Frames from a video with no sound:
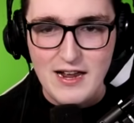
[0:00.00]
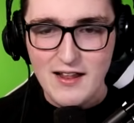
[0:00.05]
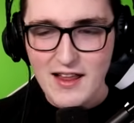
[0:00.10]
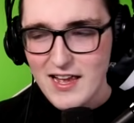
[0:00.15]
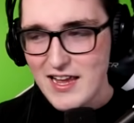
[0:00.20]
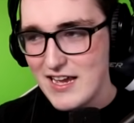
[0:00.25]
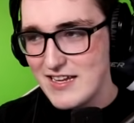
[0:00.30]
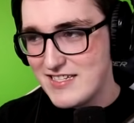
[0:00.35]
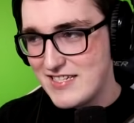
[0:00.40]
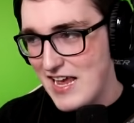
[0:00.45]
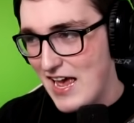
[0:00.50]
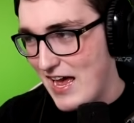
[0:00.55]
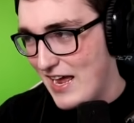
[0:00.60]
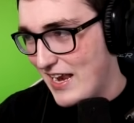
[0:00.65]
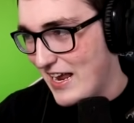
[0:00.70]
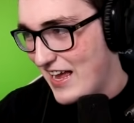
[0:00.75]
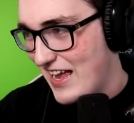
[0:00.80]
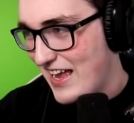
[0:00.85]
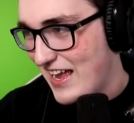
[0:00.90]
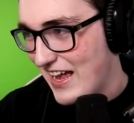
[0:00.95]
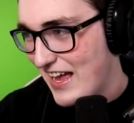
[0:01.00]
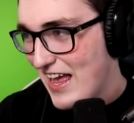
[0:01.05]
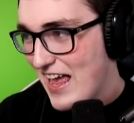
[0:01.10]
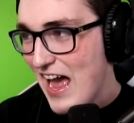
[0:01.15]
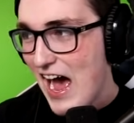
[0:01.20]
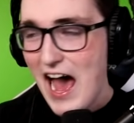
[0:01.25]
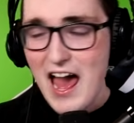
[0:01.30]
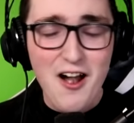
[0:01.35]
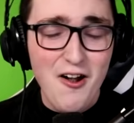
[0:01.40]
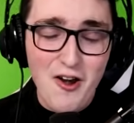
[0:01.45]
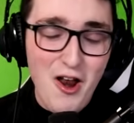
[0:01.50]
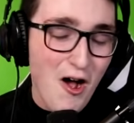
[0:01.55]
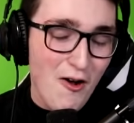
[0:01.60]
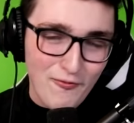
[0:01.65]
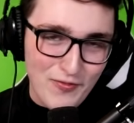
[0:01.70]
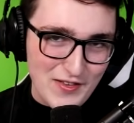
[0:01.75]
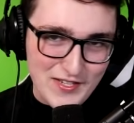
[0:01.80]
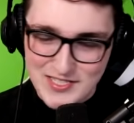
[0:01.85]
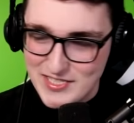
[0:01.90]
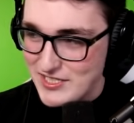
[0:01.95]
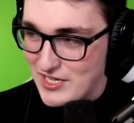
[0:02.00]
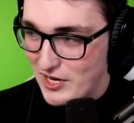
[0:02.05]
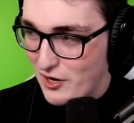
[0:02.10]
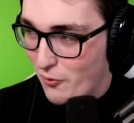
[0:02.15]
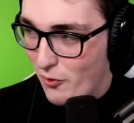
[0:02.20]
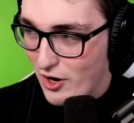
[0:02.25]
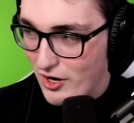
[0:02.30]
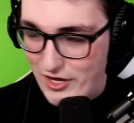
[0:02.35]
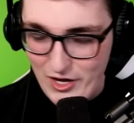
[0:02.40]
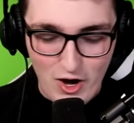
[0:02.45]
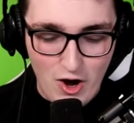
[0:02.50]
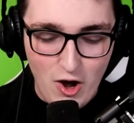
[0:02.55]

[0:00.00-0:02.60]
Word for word: Now, like I said, I don't know if this is going to work at